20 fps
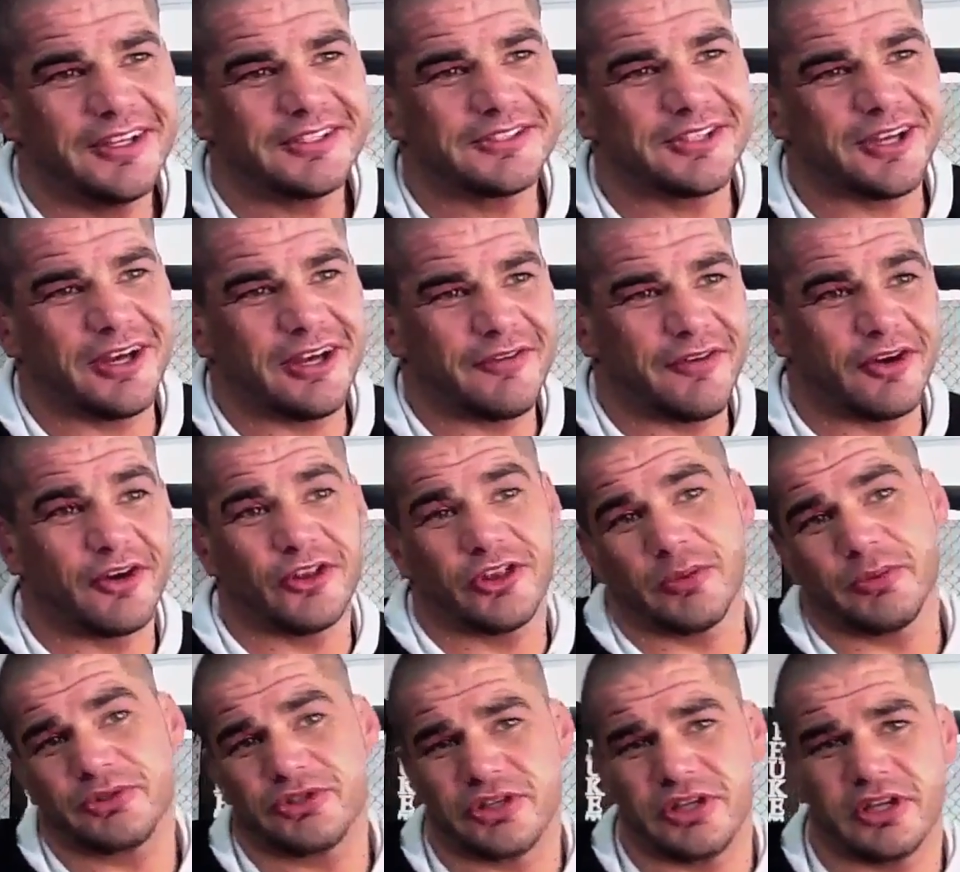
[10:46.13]
So if I got the
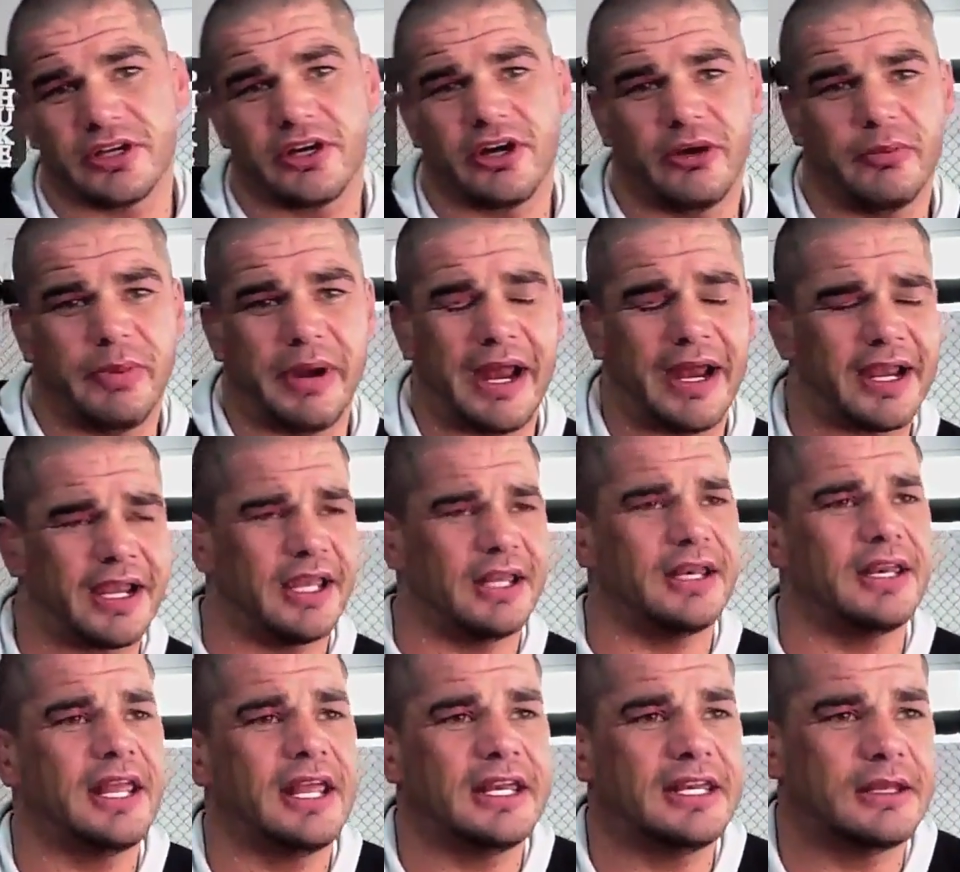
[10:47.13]
opportunity to go back
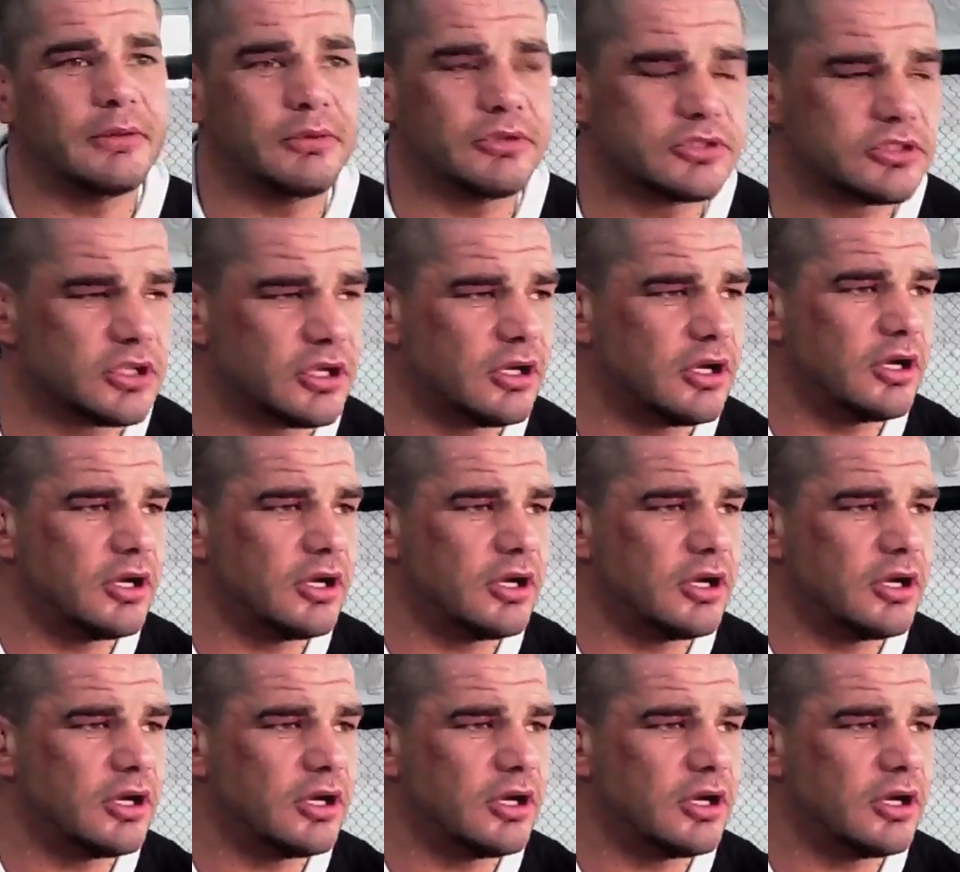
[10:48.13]
and it was,